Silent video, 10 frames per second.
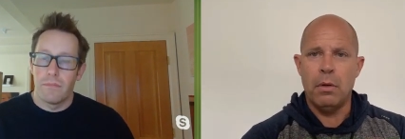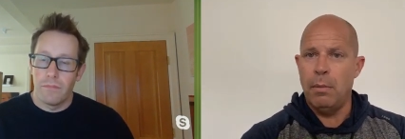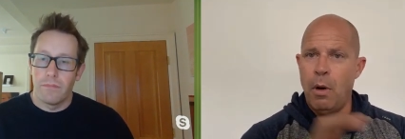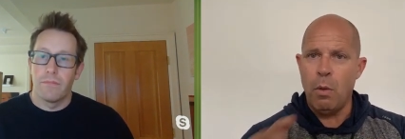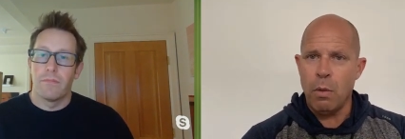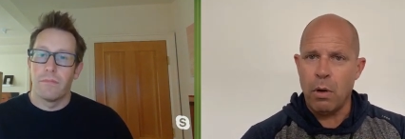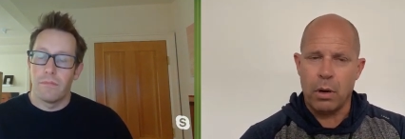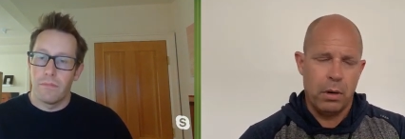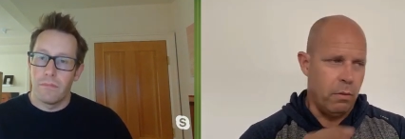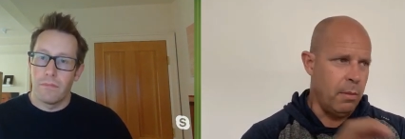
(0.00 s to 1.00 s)
Speaker 1: Remote
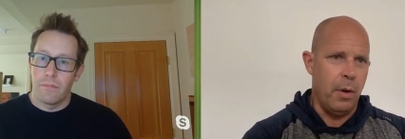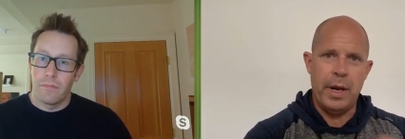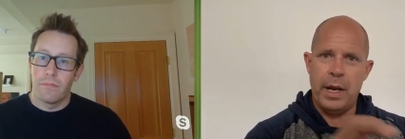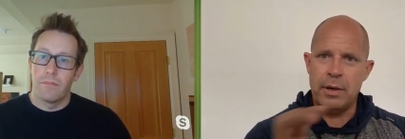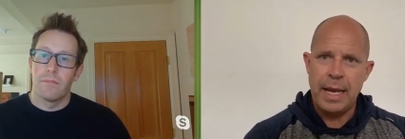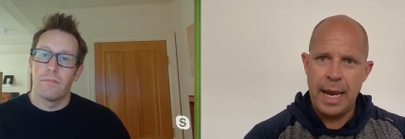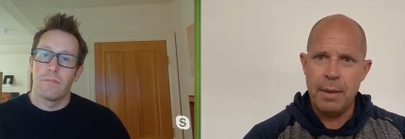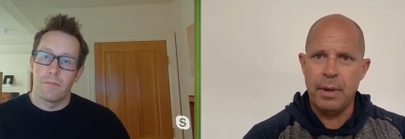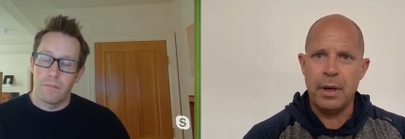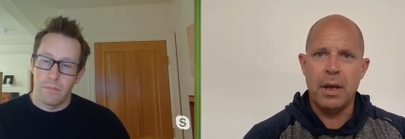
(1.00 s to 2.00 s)
work, remote
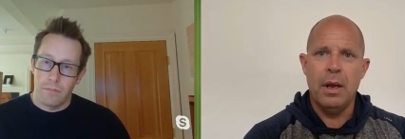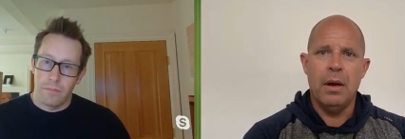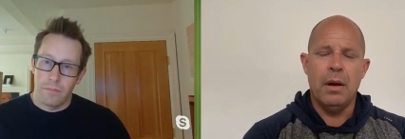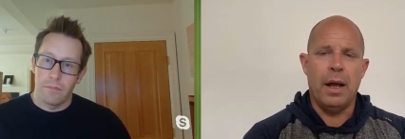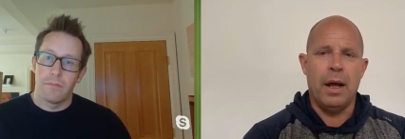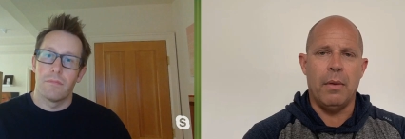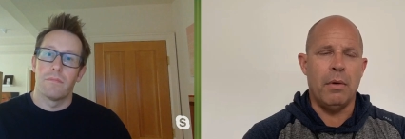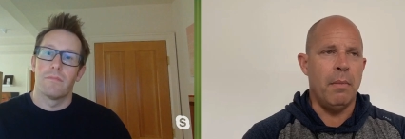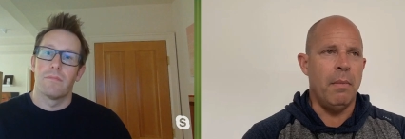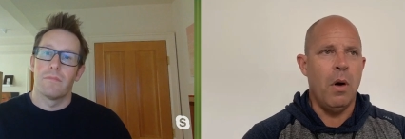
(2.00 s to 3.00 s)
entertainment,
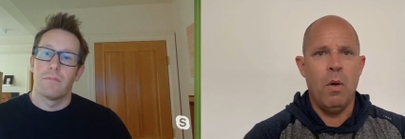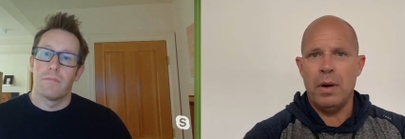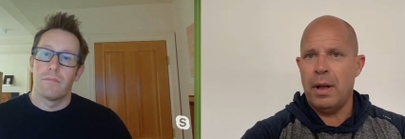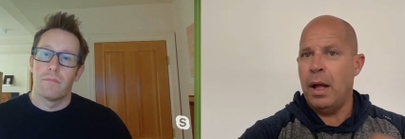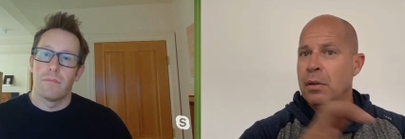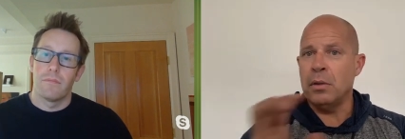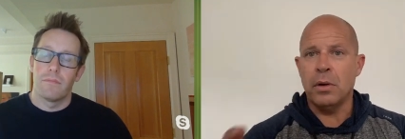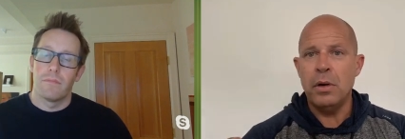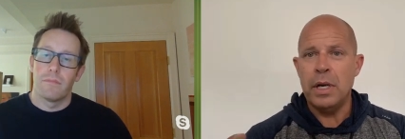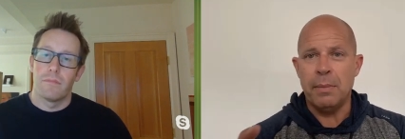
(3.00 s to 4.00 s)
remote
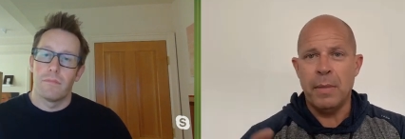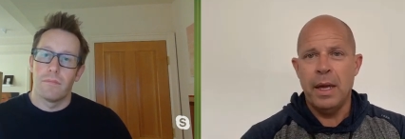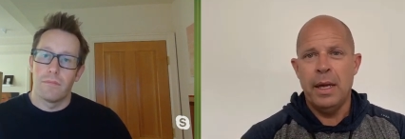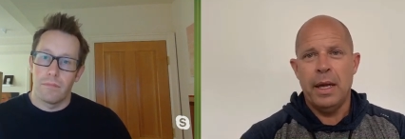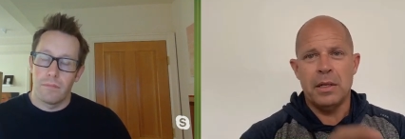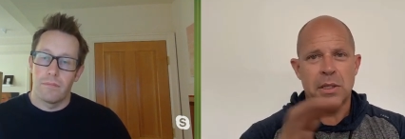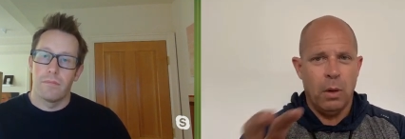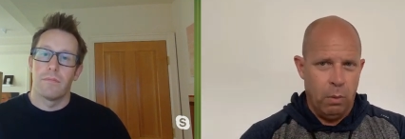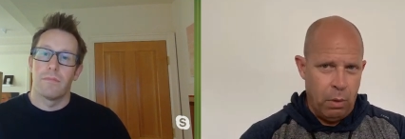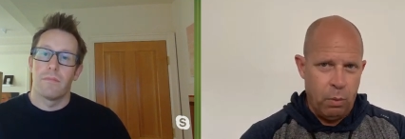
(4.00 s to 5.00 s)
learning.
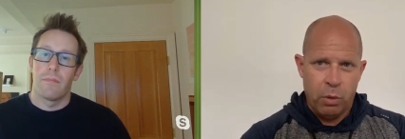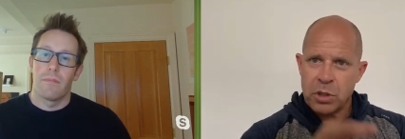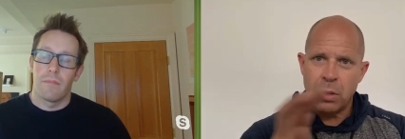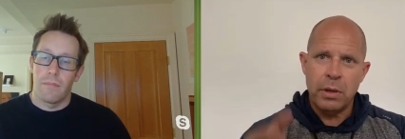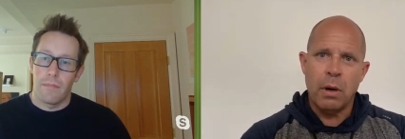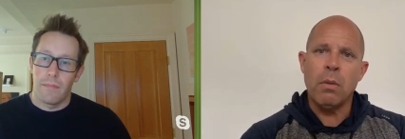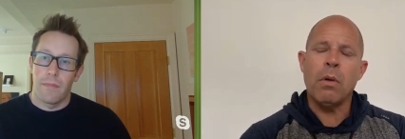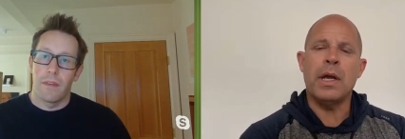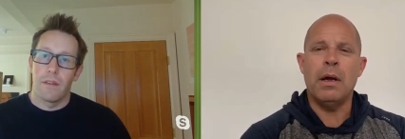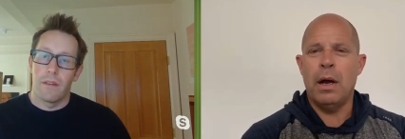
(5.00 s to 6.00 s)
And so what we're certainly
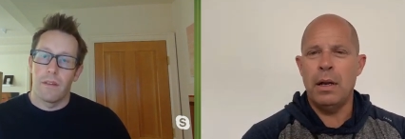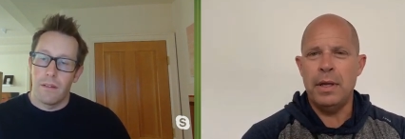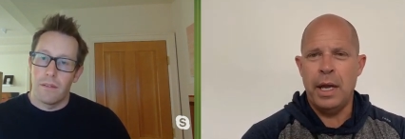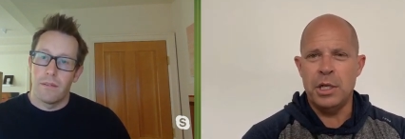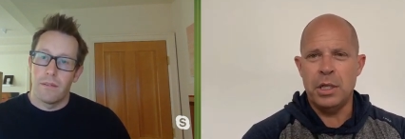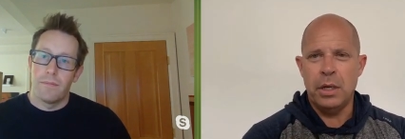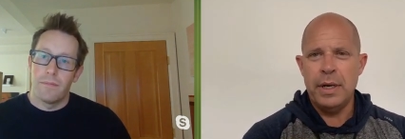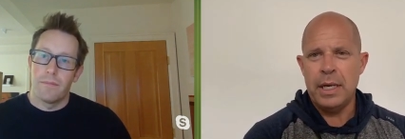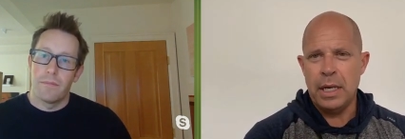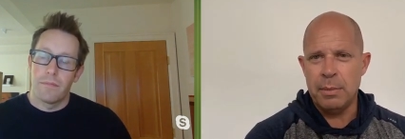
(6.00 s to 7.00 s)
are working on in the
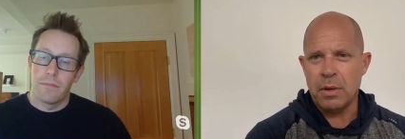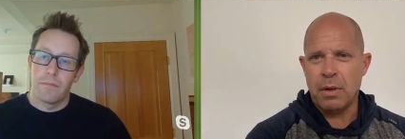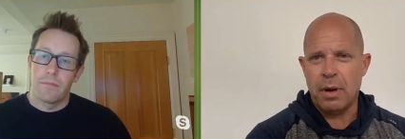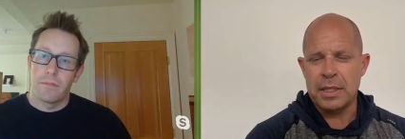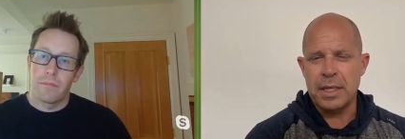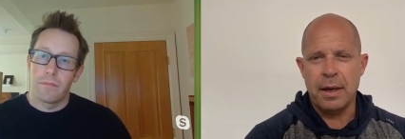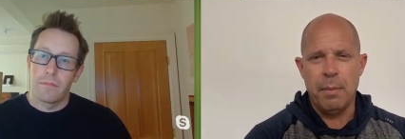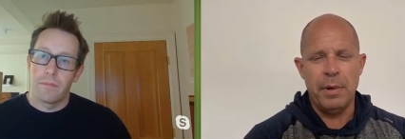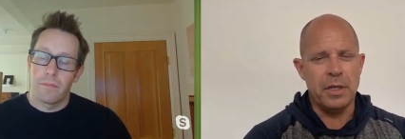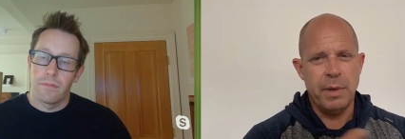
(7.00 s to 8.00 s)
engineering teams across
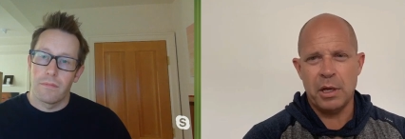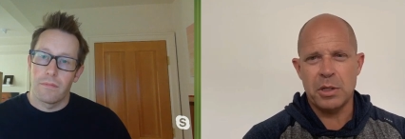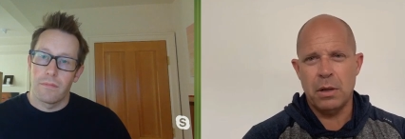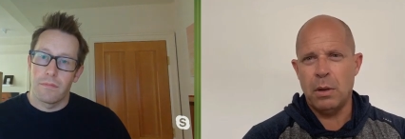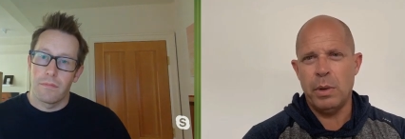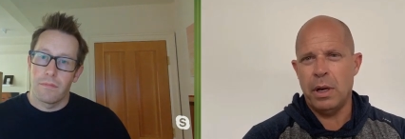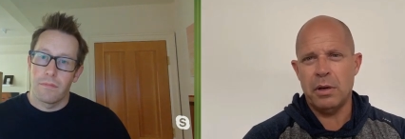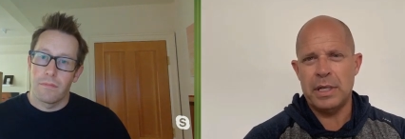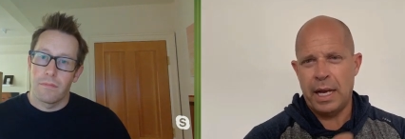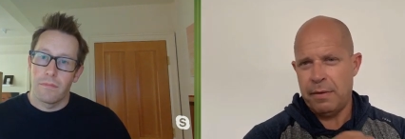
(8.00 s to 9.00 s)
the company is making sure that
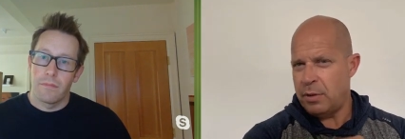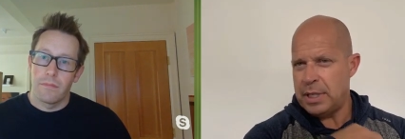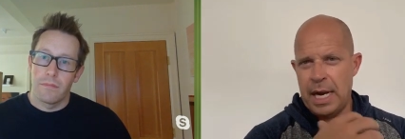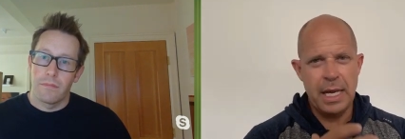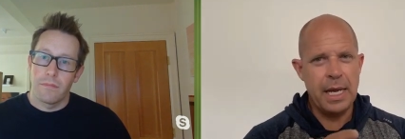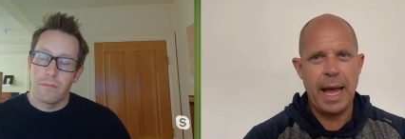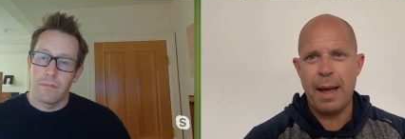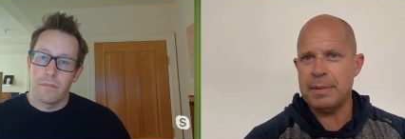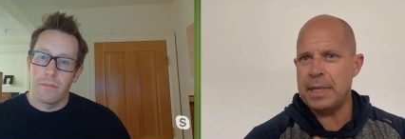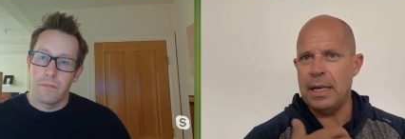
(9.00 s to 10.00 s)
we understand if there's any
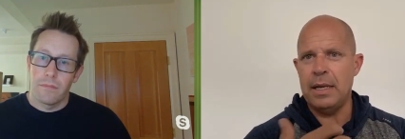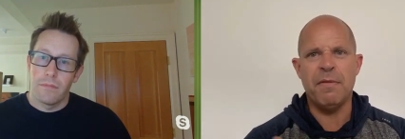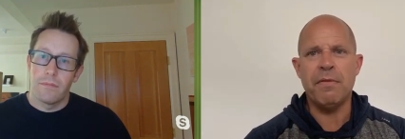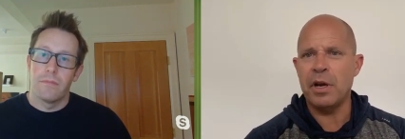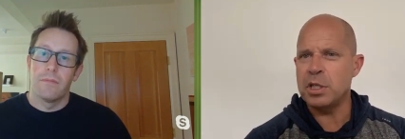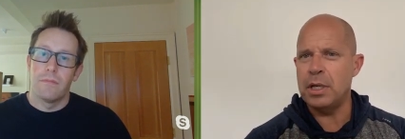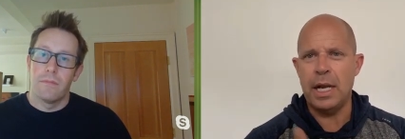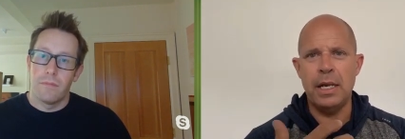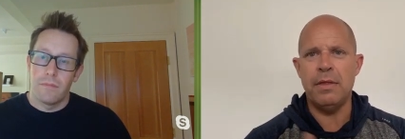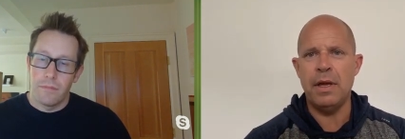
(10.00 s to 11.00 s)
gaps, any
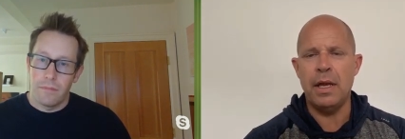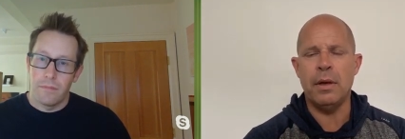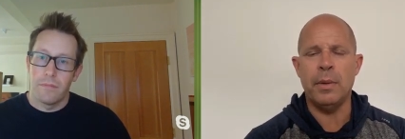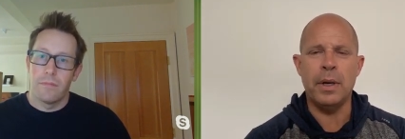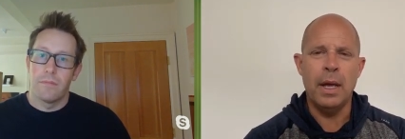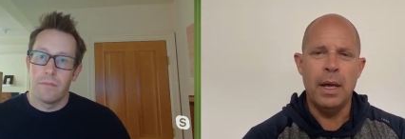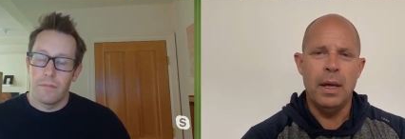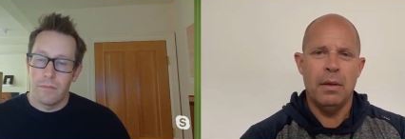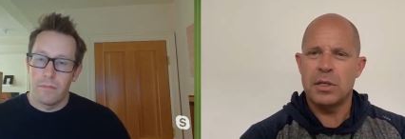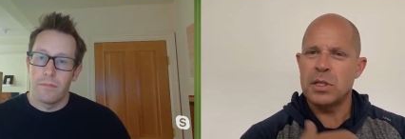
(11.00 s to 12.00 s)
friction, anything that would
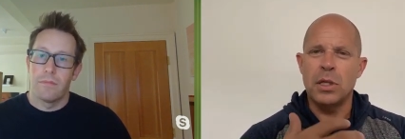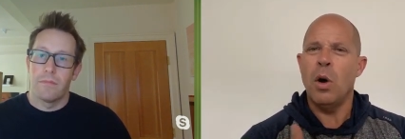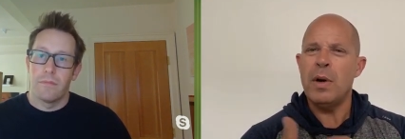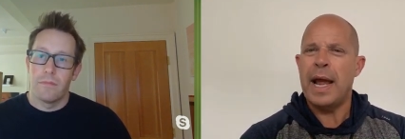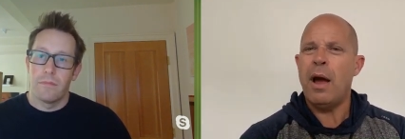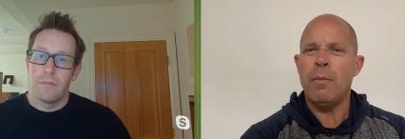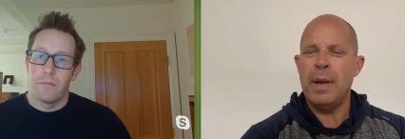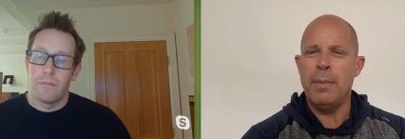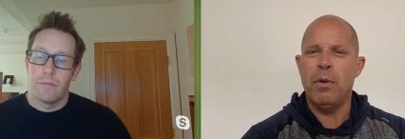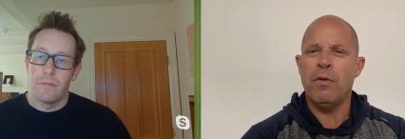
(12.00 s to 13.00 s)
slow
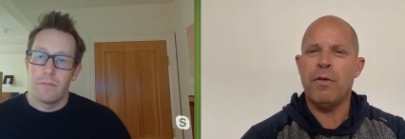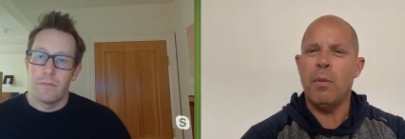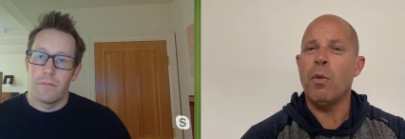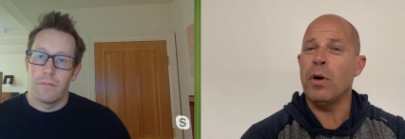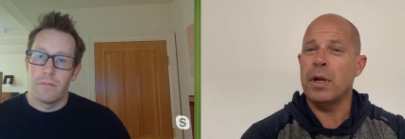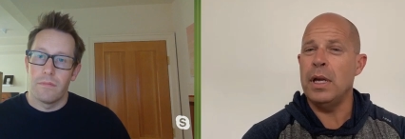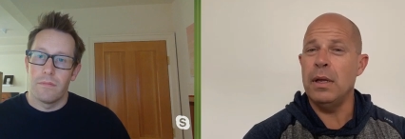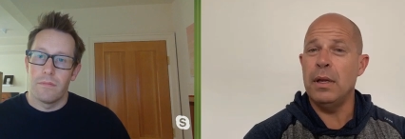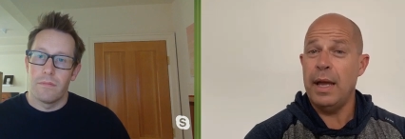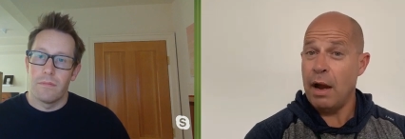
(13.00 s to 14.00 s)
down people from
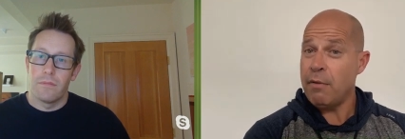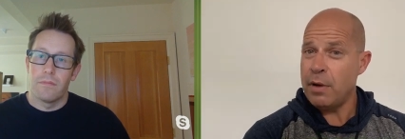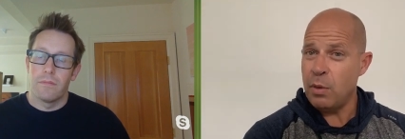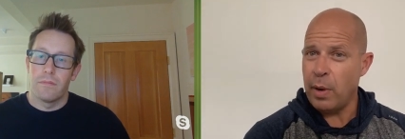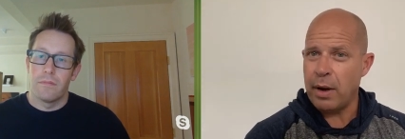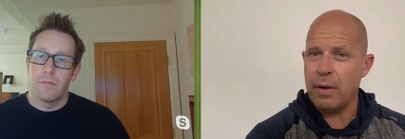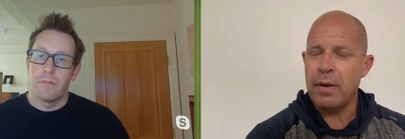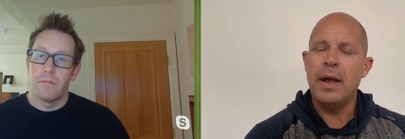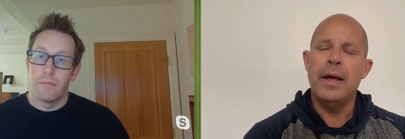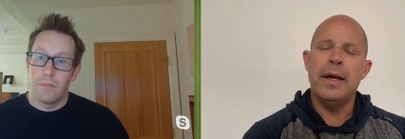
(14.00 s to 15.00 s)
working
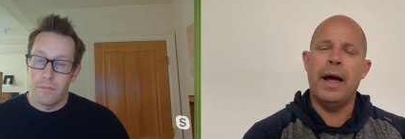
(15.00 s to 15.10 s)
everywhere.